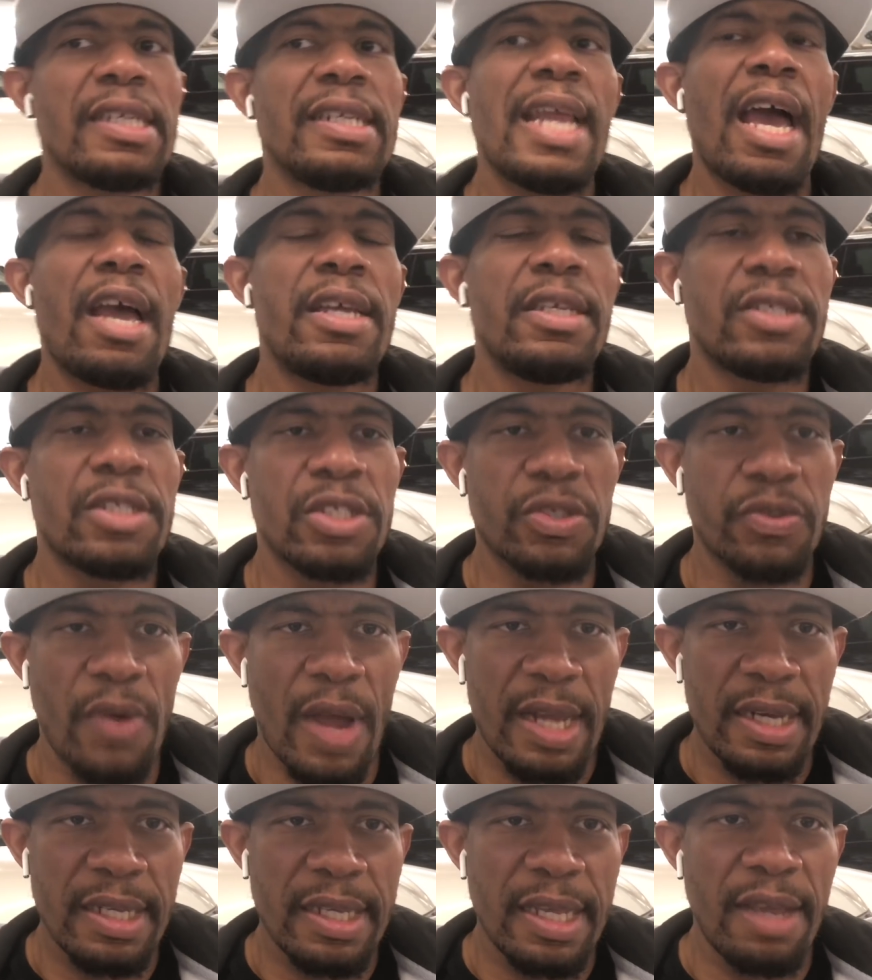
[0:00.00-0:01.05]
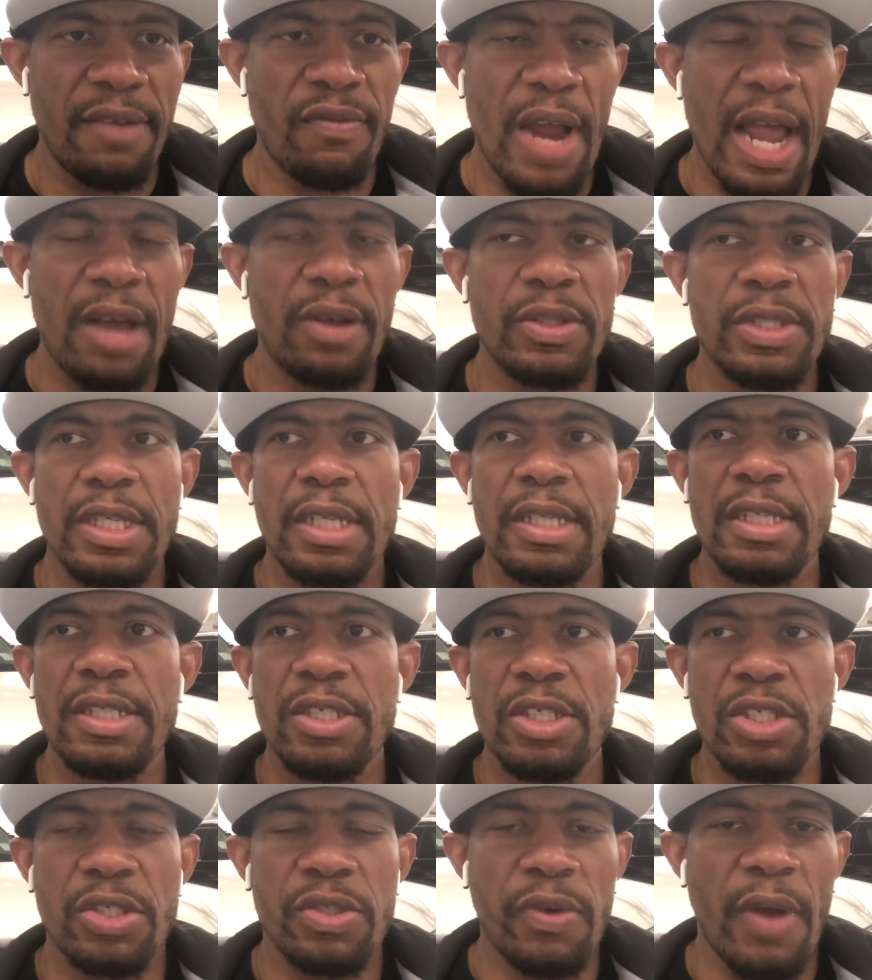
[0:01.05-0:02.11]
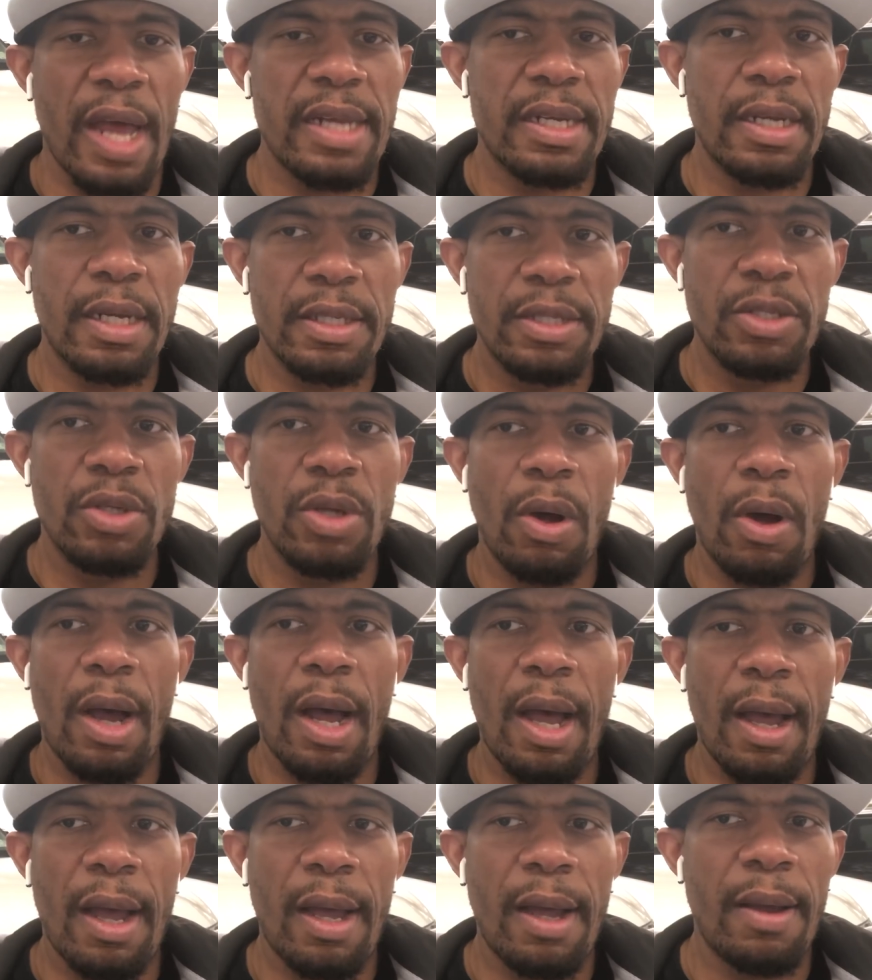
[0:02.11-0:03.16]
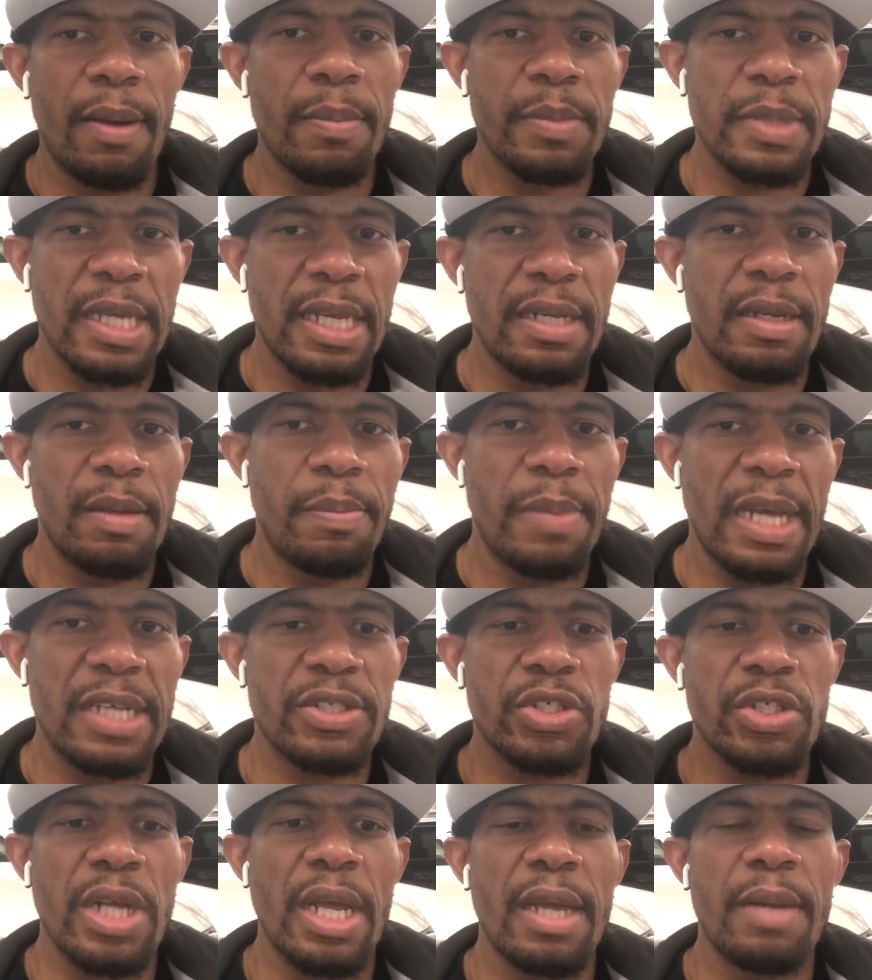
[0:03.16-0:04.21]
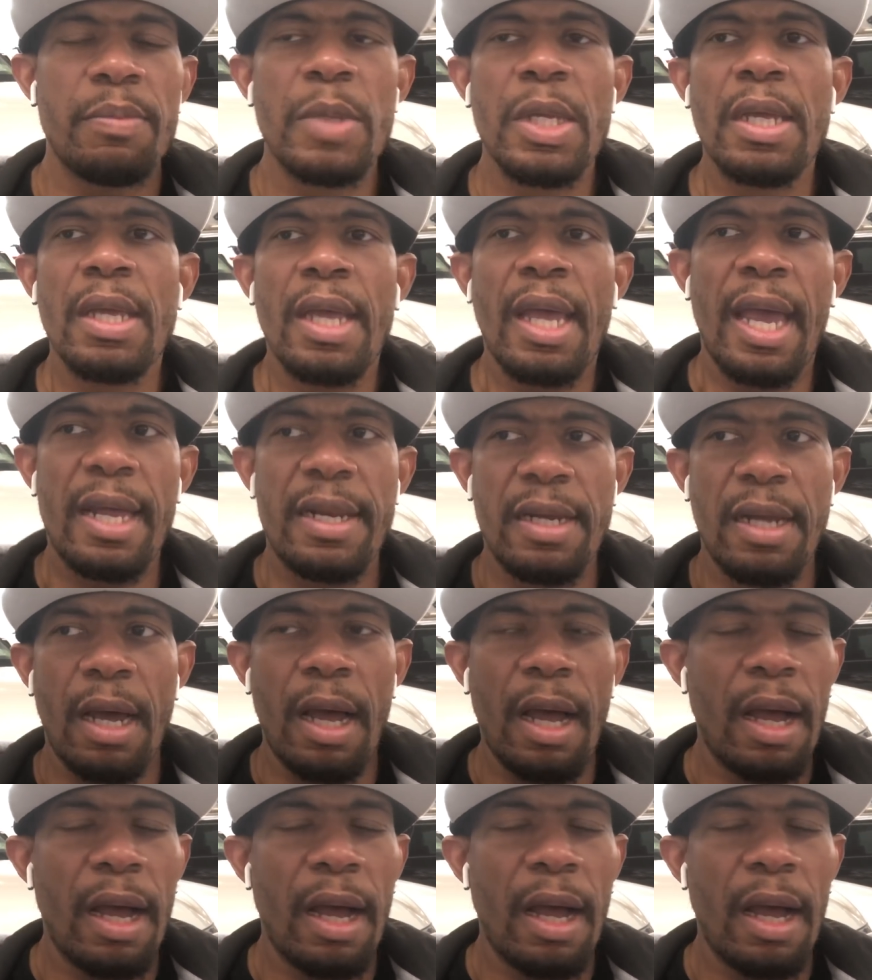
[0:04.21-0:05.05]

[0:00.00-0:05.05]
And now he's just trying to get rounds in. He's just trying to, you know, get in the best shape and